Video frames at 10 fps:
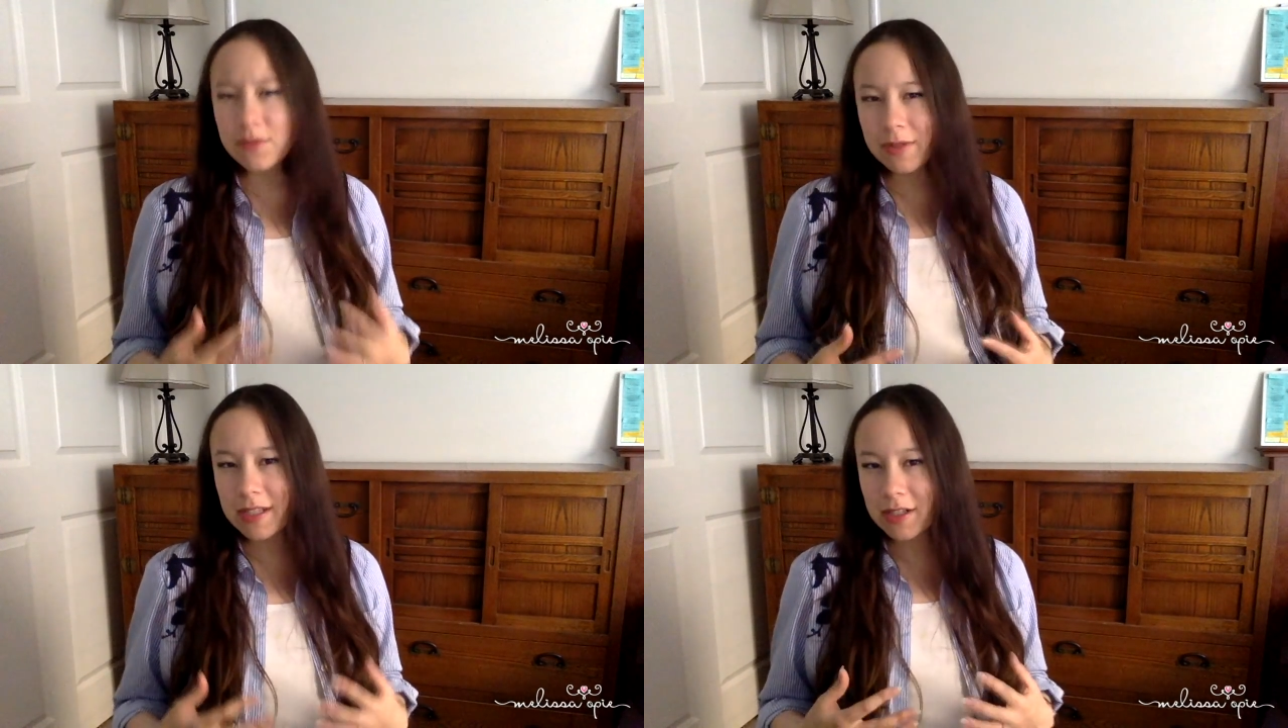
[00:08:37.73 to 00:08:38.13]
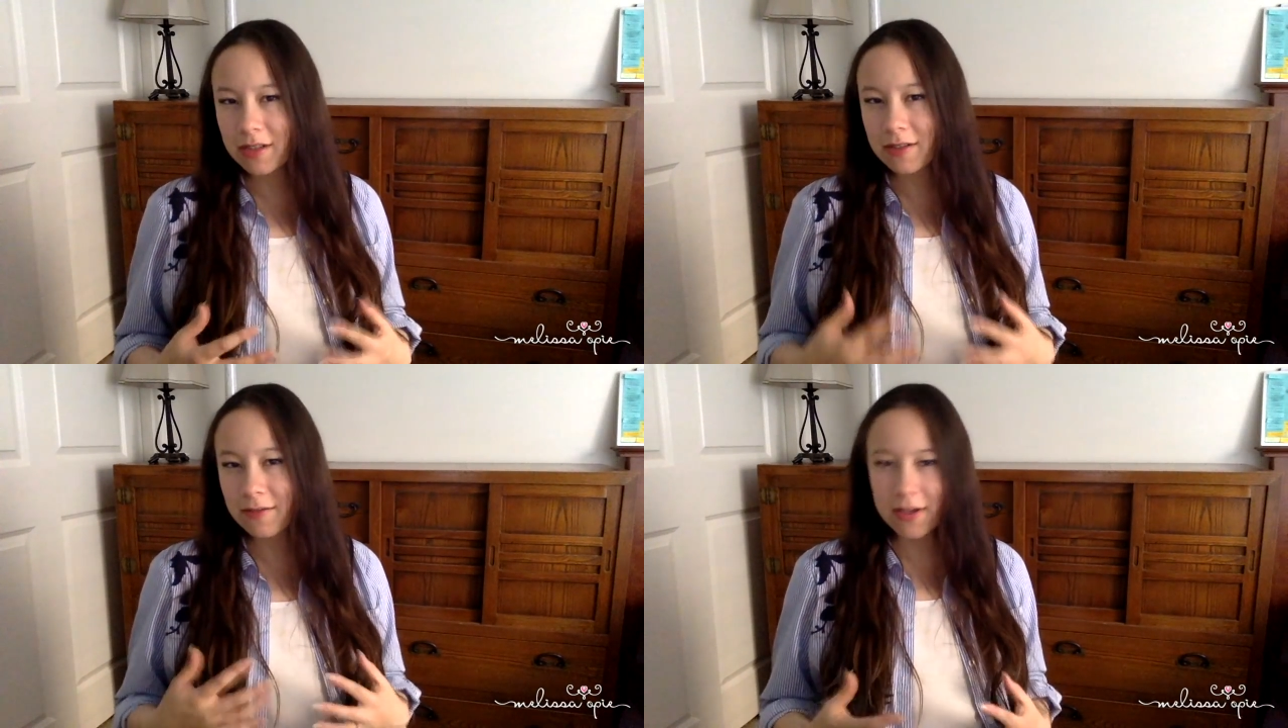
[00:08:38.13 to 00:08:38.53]
really start
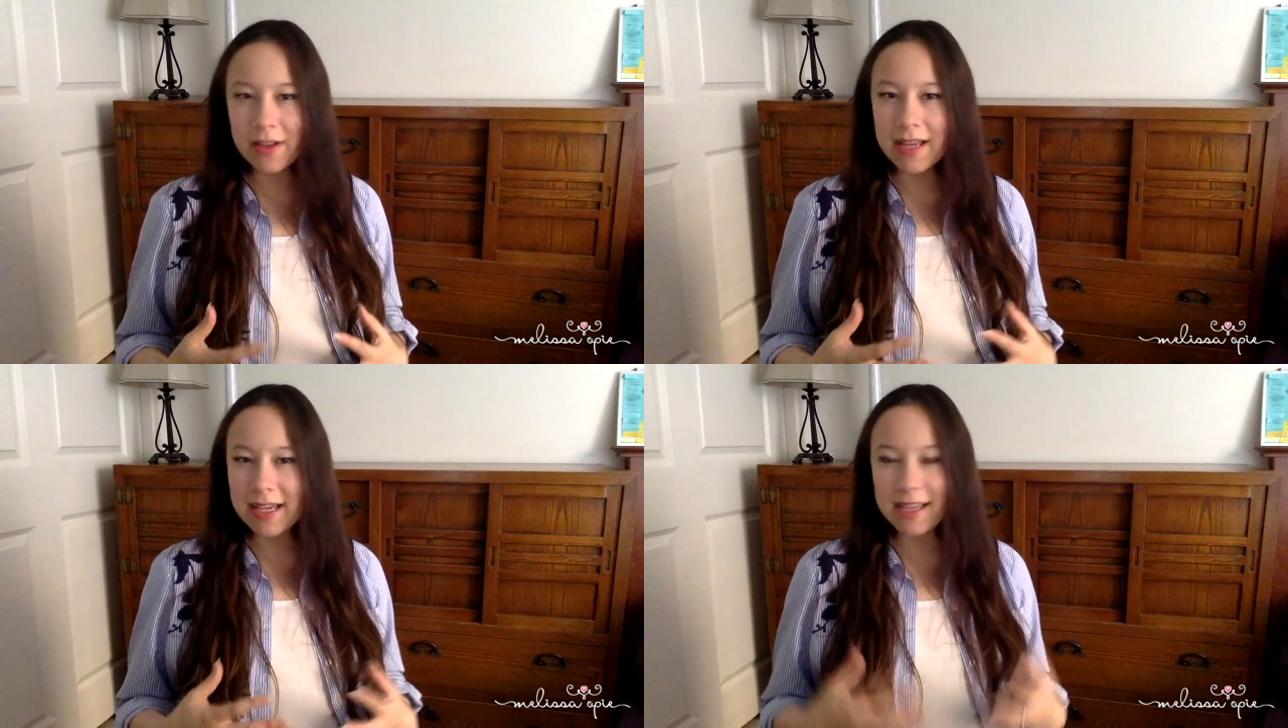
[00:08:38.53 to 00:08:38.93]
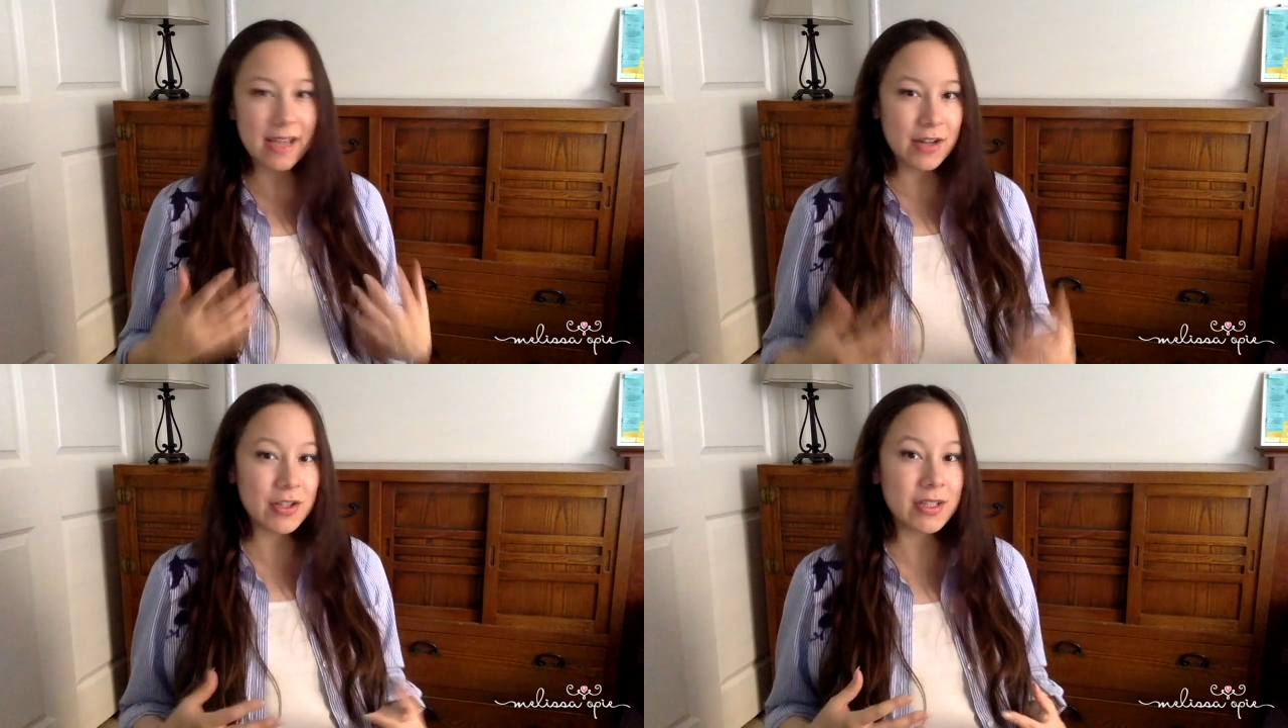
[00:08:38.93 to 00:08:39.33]
to feel like it's
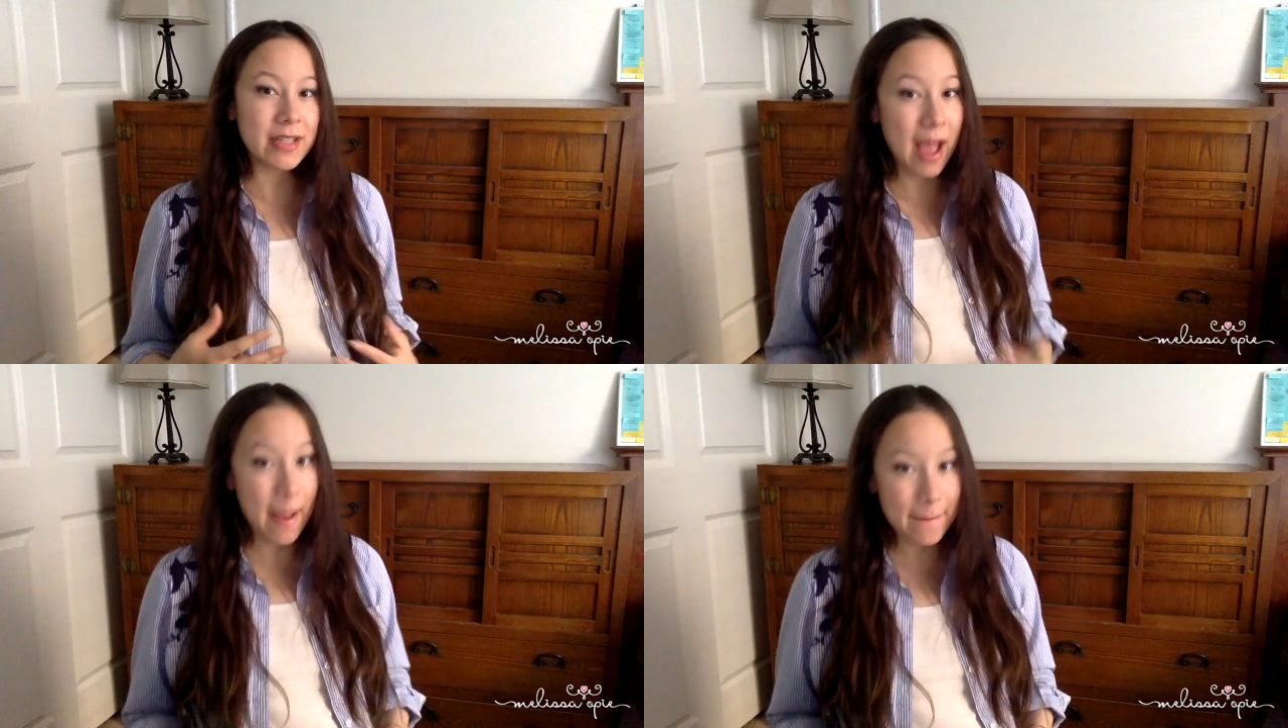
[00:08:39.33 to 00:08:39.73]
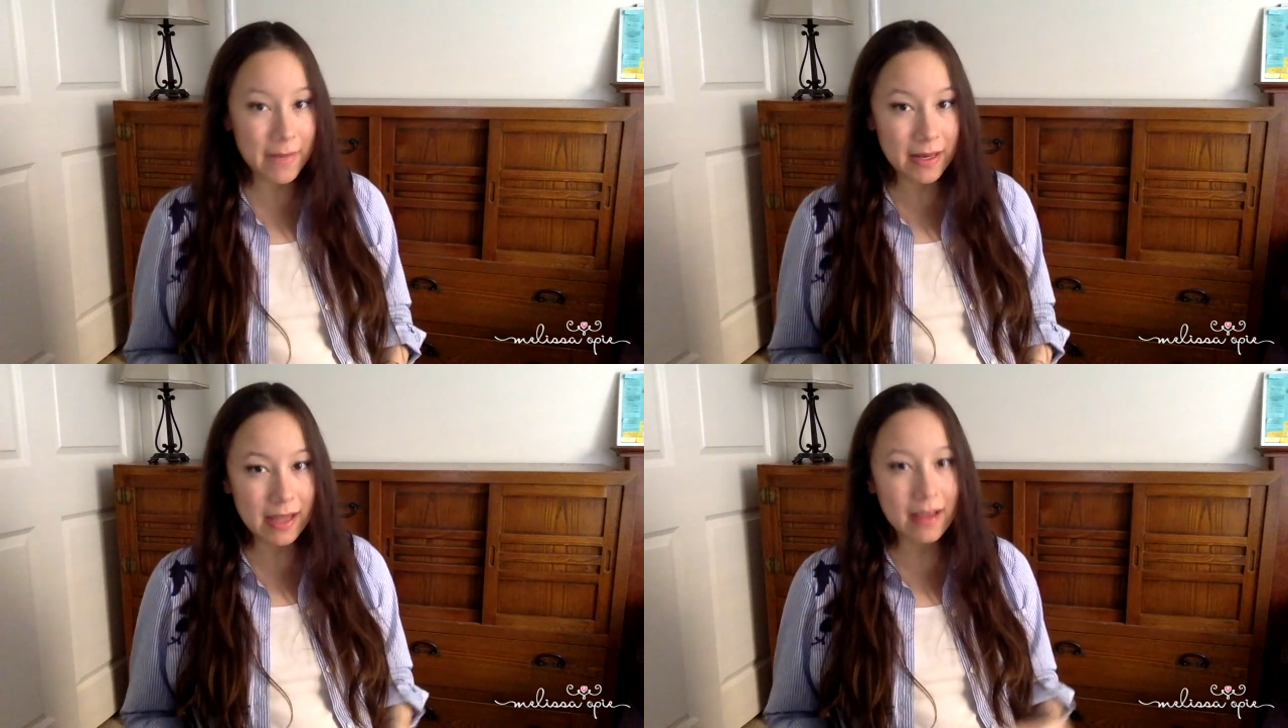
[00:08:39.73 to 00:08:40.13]
actually
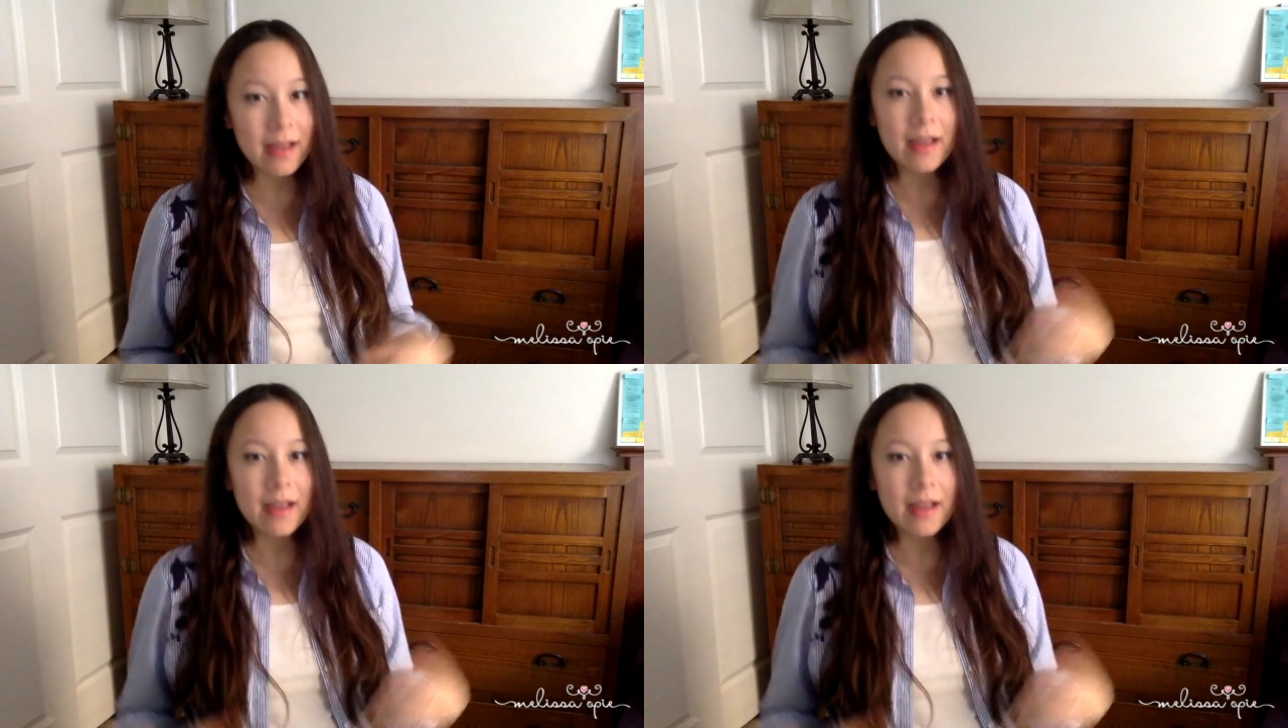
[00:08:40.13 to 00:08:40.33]
happening.